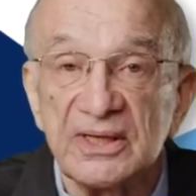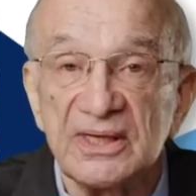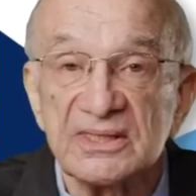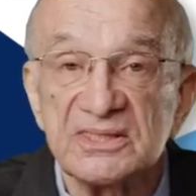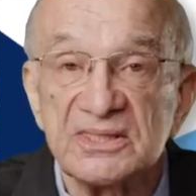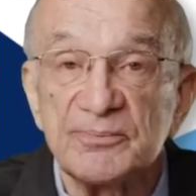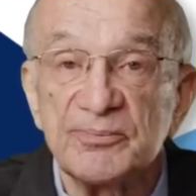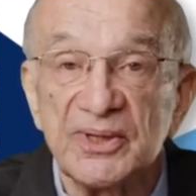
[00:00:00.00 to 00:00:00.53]
It
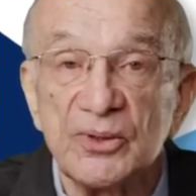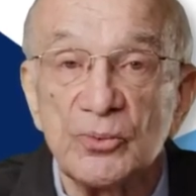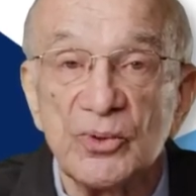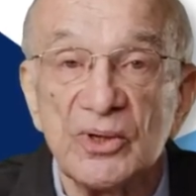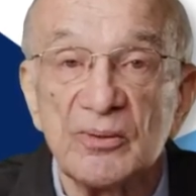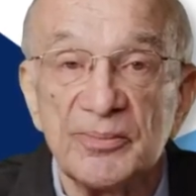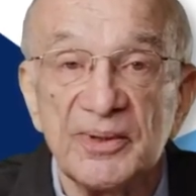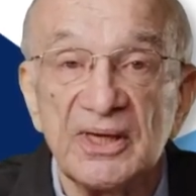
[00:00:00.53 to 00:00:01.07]
simply
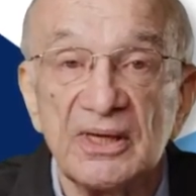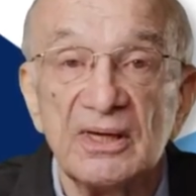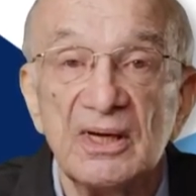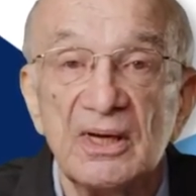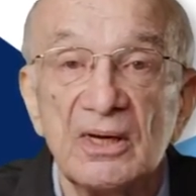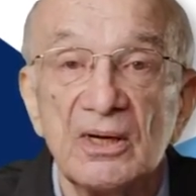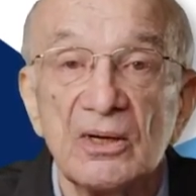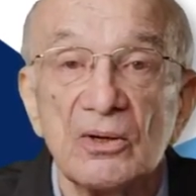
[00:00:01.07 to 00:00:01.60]
will be
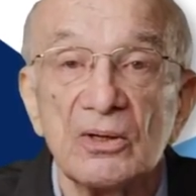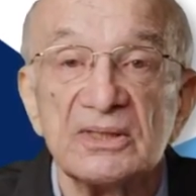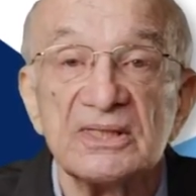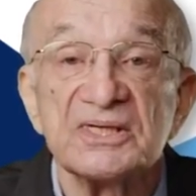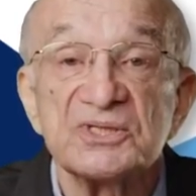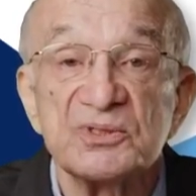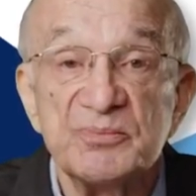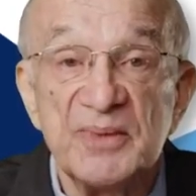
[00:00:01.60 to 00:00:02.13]

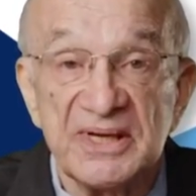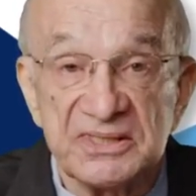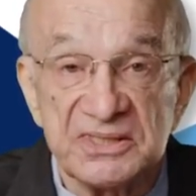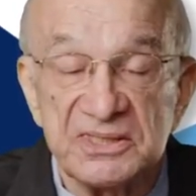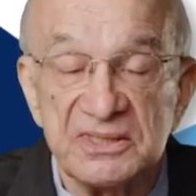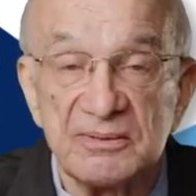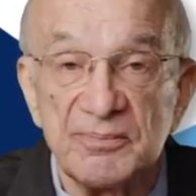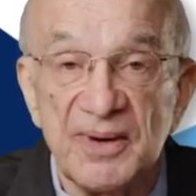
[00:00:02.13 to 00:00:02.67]

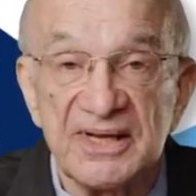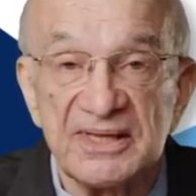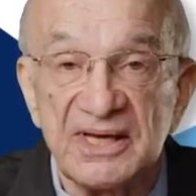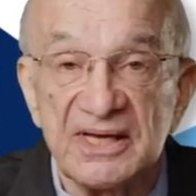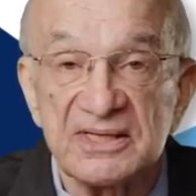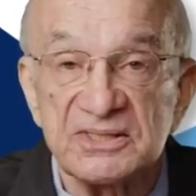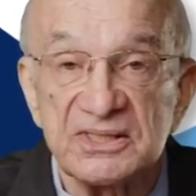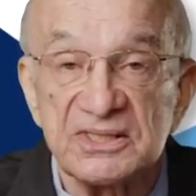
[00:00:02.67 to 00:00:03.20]
dismissed by
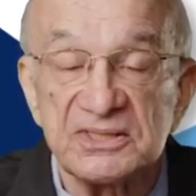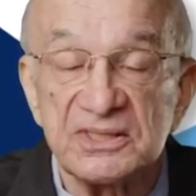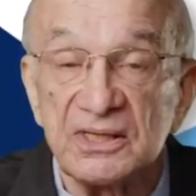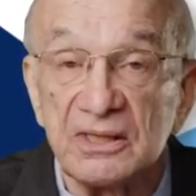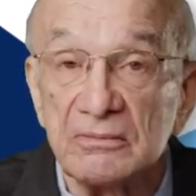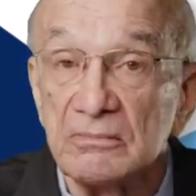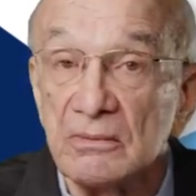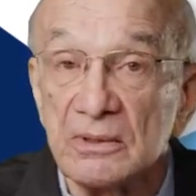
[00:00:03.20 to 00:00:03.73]
the
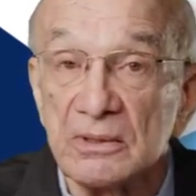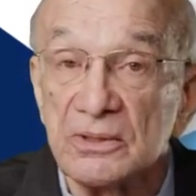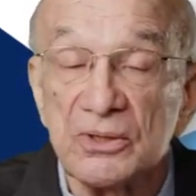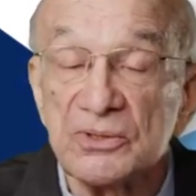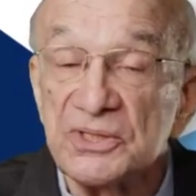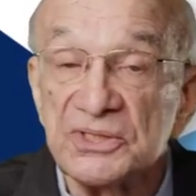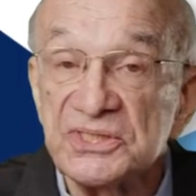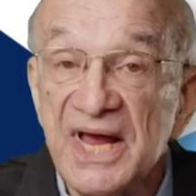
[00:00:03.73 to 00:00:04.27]
SEC,
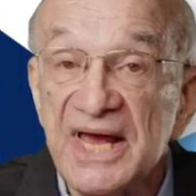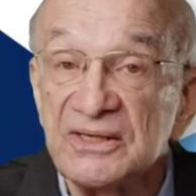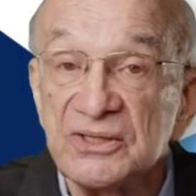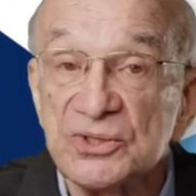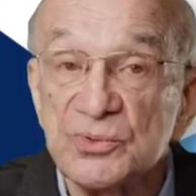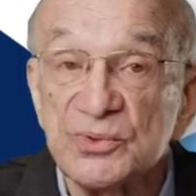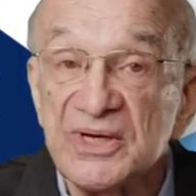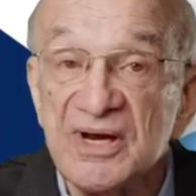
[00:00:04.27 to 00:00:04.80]
though the
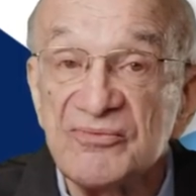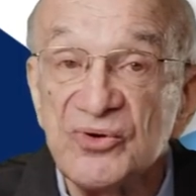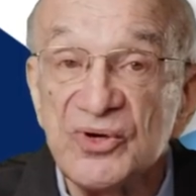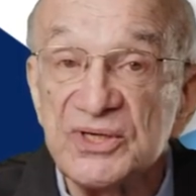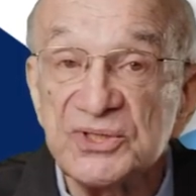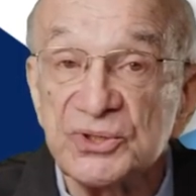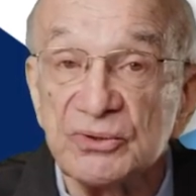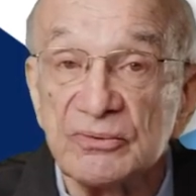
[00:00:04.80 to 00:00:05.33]
standards were never
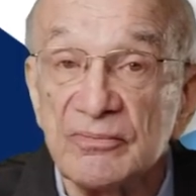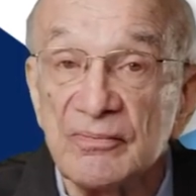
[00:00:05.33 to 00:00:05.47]
issued.